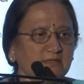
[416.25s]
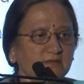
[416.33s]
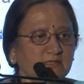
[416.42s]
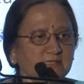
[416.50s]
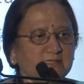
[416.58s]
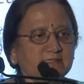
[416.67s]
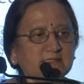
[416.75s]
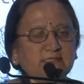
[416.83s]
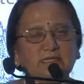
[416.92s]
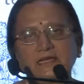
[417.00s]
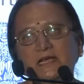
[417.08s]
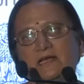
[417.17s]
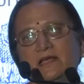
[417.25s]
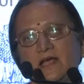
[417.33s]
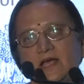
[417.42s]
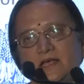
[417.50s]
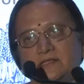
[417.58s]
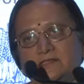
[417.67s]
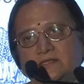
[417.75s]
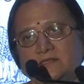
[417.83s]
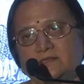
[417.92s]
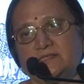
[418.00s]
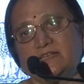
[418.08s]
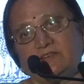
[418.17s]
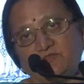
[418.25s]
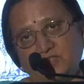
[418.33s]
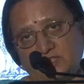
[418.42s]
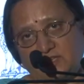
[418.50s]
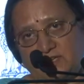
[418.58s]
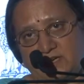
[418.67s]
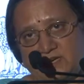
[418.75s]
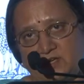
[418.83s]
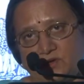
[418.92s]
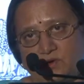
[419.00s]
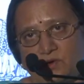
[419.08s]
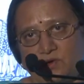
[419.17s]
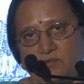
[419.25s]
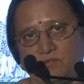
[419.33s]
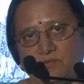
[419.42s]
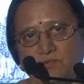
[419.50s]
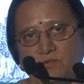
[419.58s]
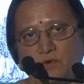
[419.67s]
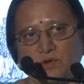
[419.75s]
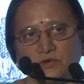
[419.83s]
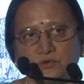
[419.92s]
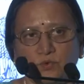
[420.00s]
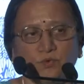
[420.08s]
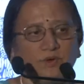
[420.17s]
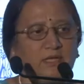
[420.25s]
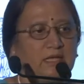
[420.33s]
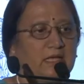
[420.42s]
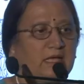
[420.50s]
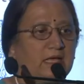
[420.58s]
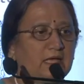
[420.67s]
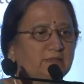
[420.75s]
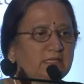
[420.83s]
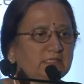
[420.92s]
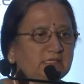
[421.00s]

this decade as the safety decade on road. And that's